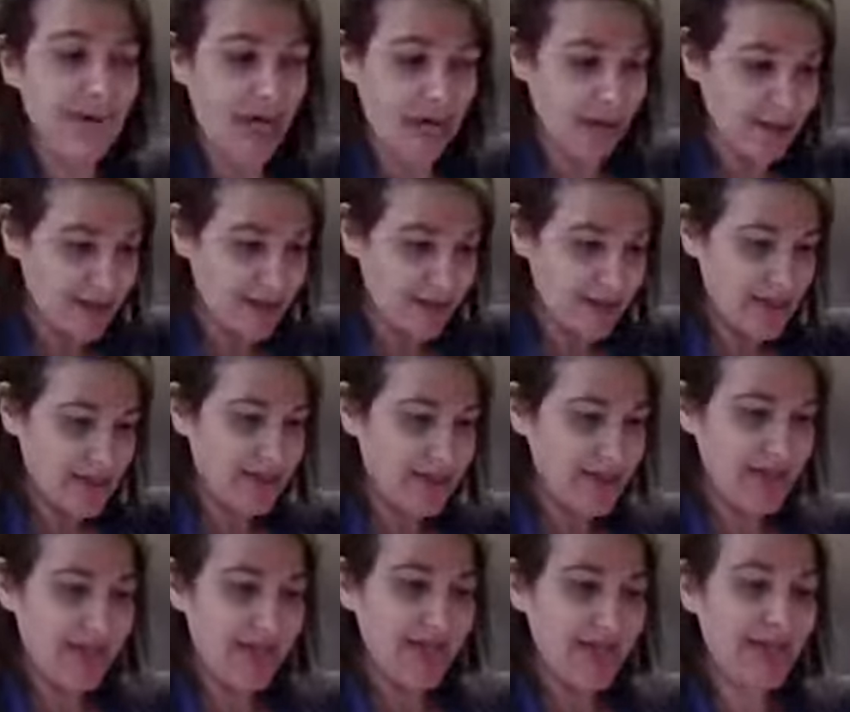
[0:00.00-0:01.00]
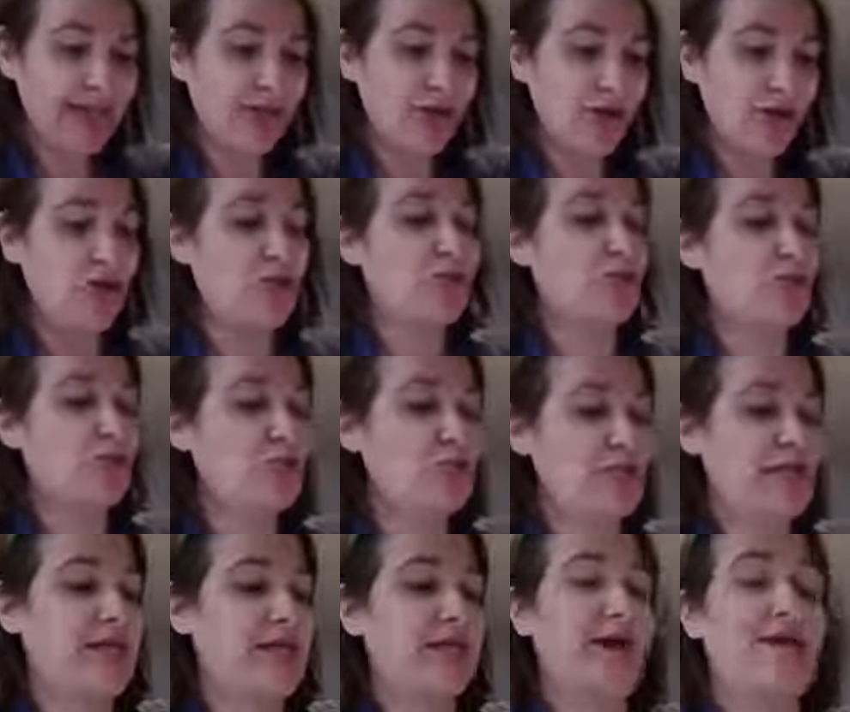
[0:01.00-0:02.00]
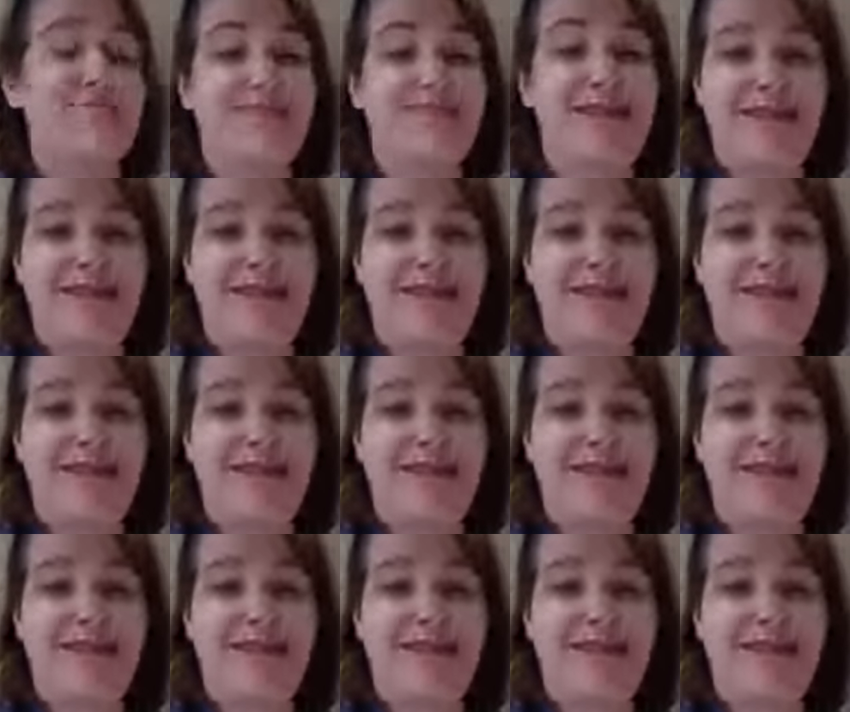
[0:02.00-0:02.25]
but it could also be